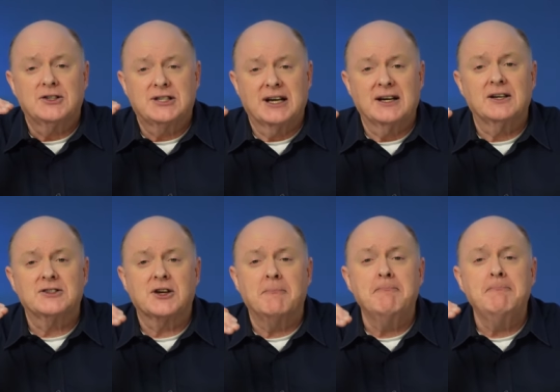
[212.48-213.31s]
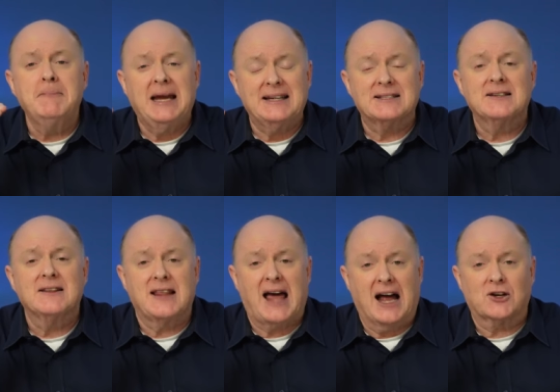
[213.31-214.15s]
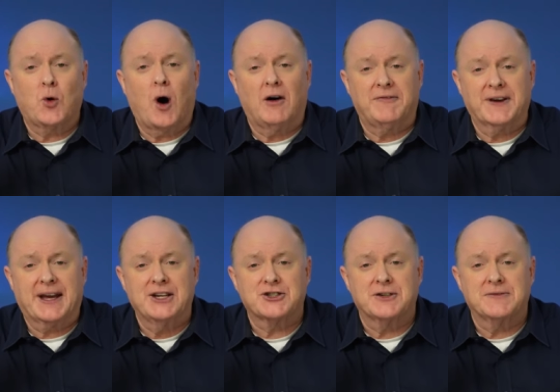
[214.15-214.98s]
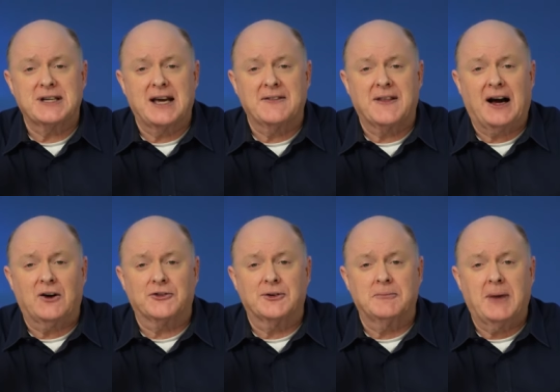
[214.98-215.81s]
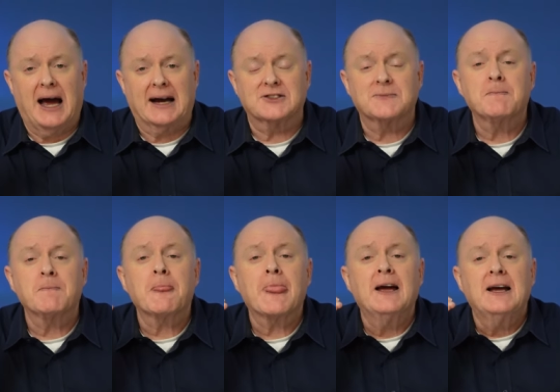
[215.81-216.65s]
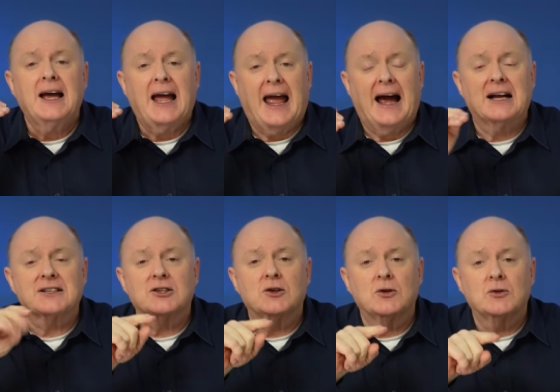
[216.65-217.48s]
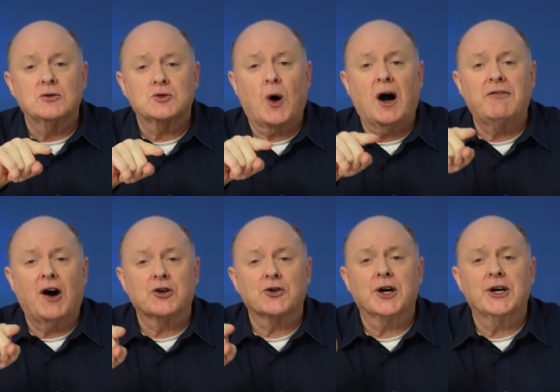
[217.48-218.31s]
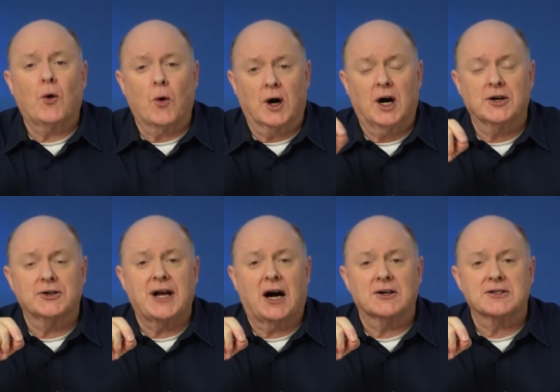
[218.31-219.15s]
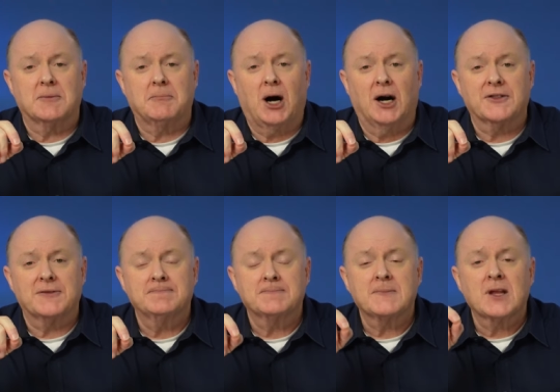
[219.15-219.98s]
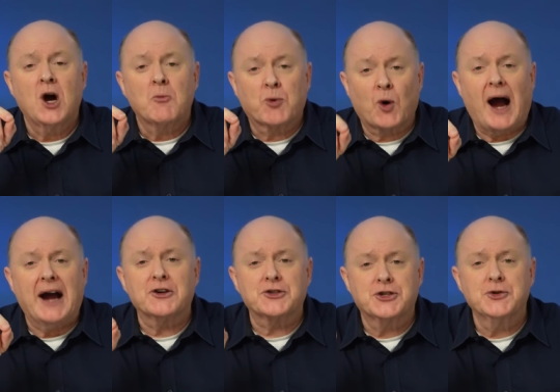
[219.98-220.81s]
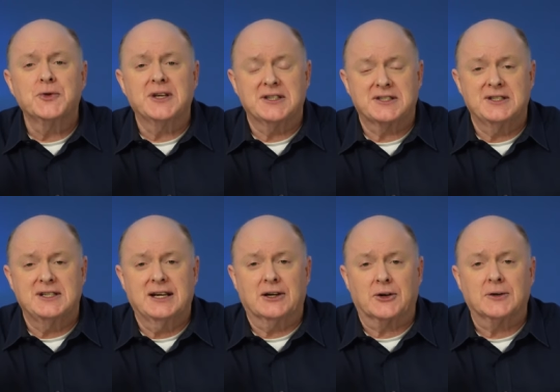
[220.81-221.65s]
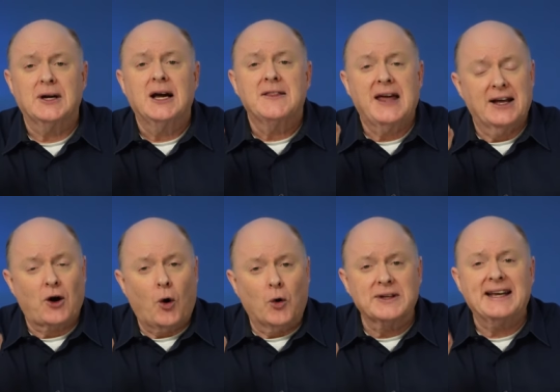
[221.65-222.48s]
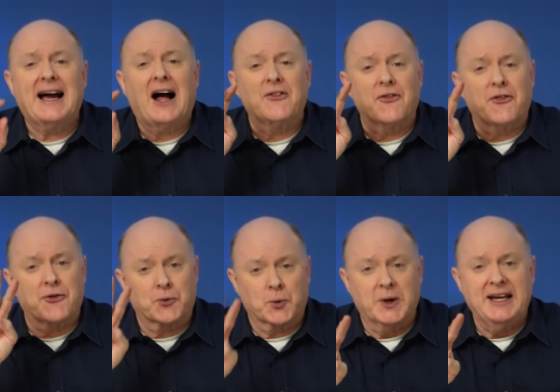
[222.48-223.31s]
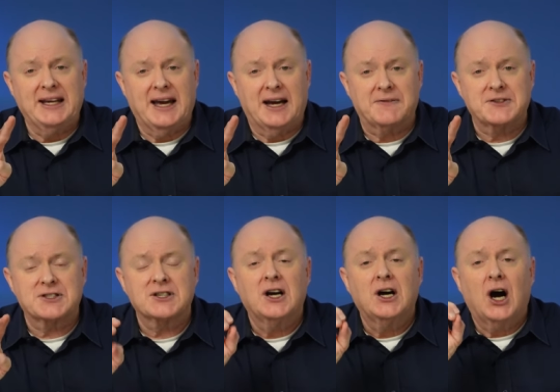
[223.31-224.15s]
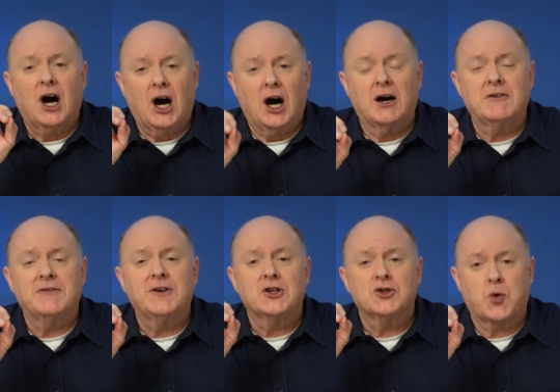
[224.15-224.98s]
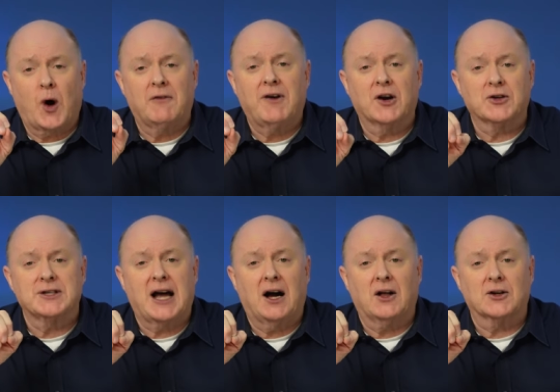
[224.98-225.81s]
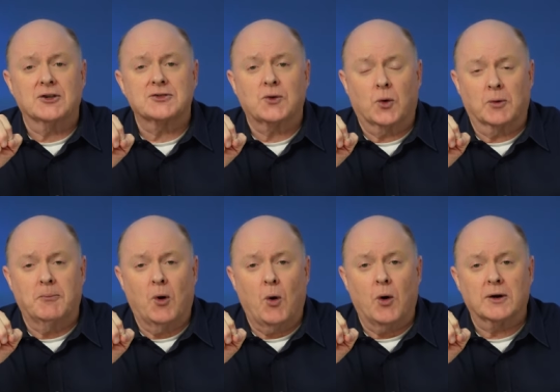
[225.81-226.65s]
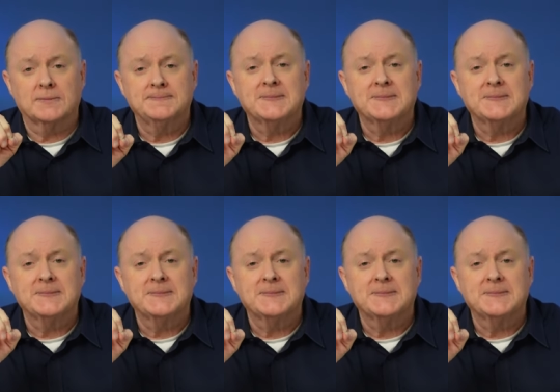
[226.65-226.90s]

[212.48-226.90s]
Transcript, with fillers: to meet that qualification of $10,000 max at $1,200 or $100 a month. Prior to this dinner, they had only gotten 3 gifts of $1,200 or more.